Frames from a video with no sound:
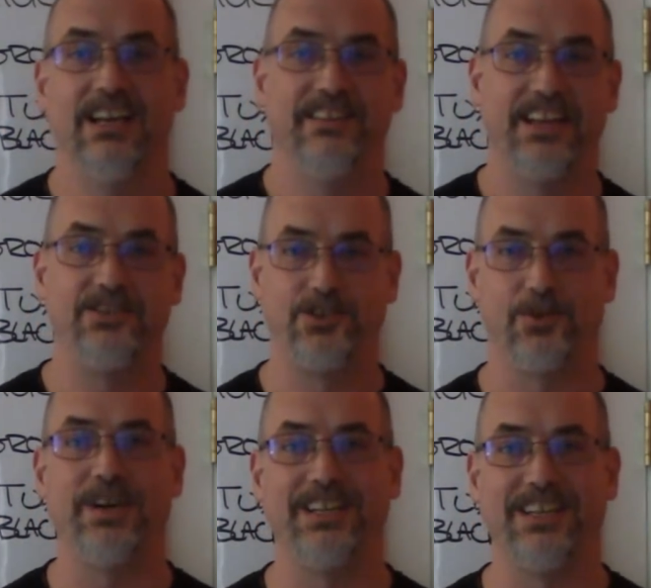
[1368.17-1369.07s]
they
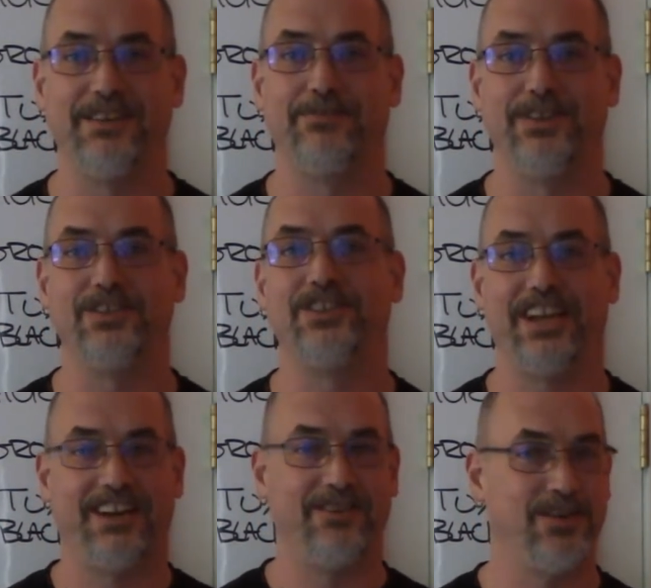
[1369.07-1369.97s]
join the
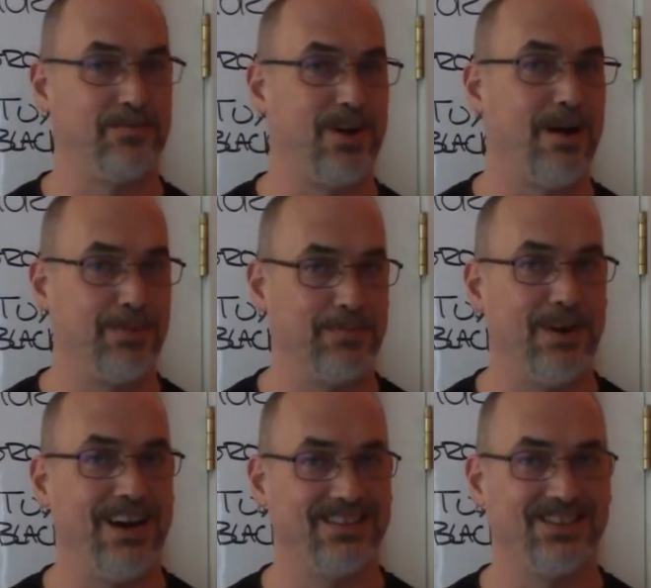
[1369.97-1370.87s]
officiator in proper
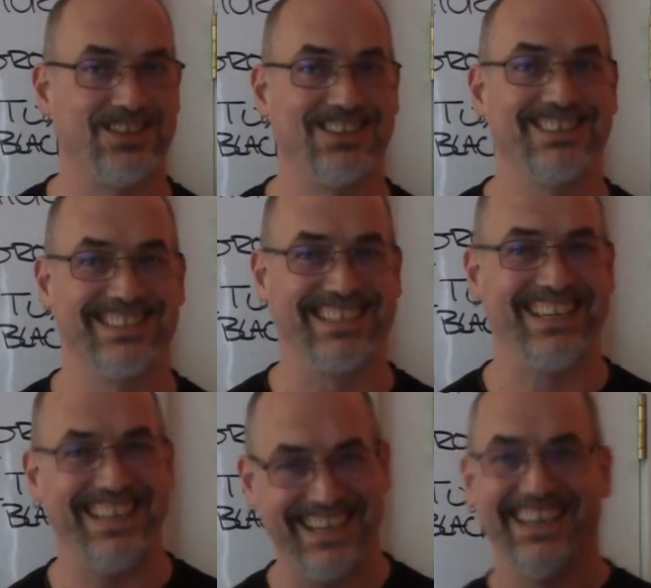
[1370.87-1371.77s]
posture.
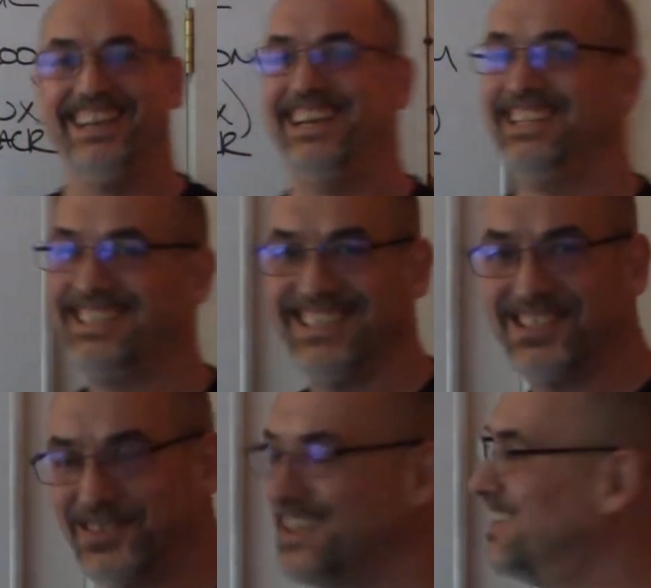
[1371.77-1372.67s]
See? It's
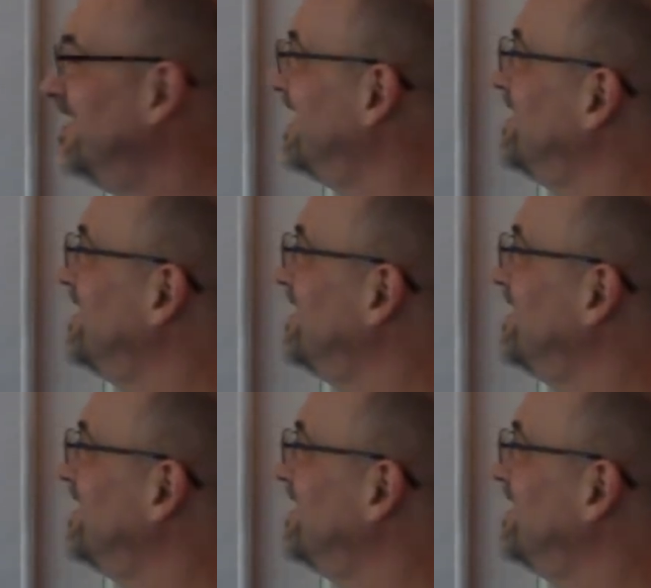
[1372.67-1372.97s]
just really, really